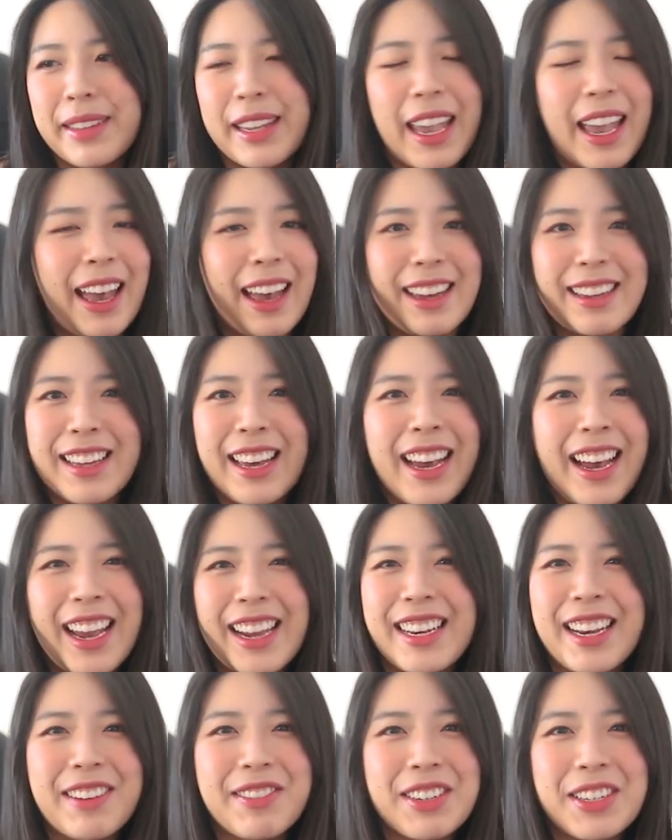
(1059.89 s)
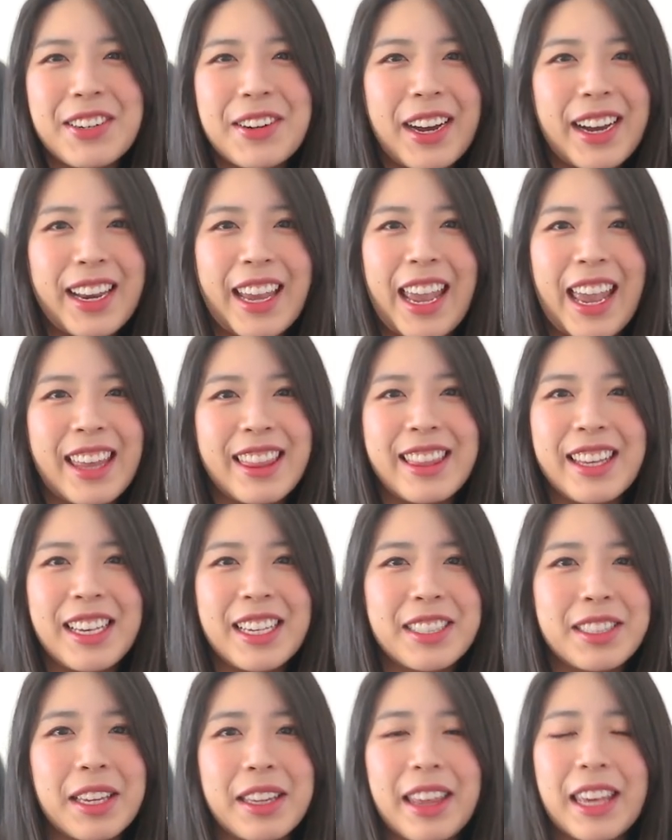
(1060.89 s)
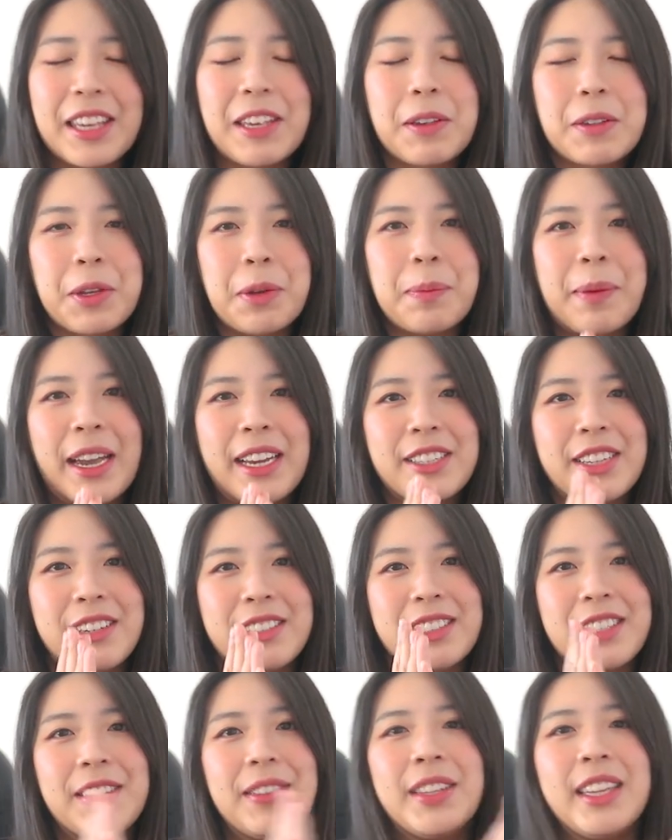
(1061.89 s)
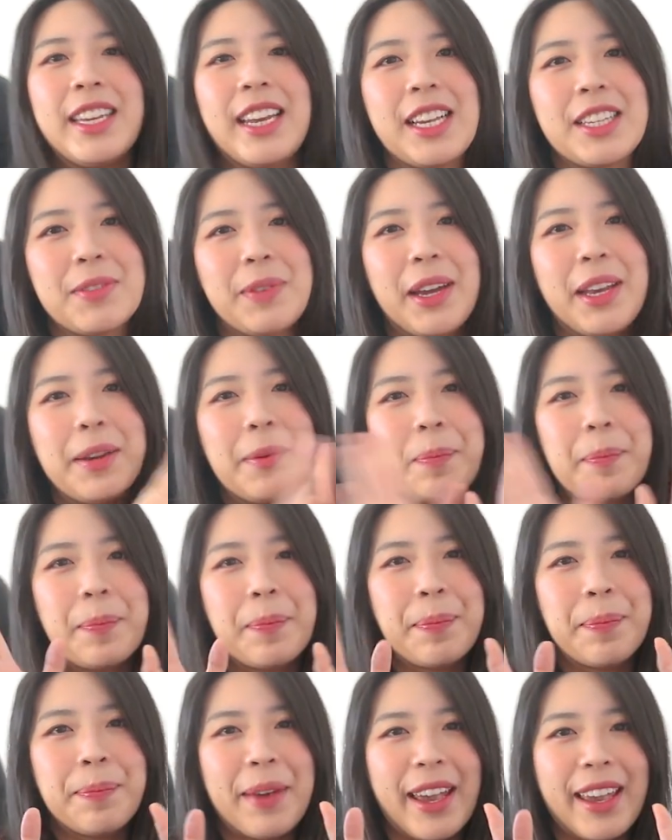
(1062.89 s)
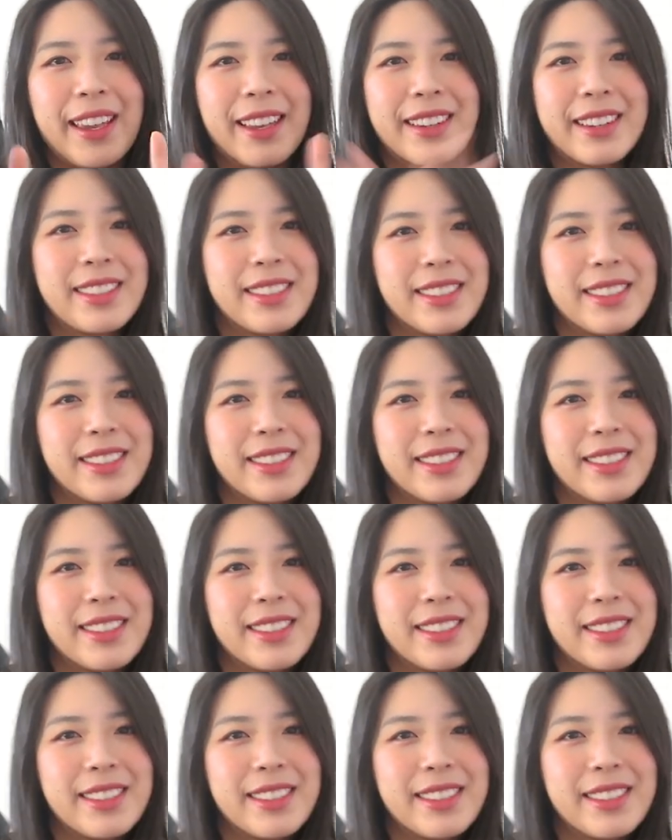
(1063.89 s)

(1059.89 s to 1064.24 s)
yeah, I never know how to end these. Thank you so much. I'll see you in the next one. Bye.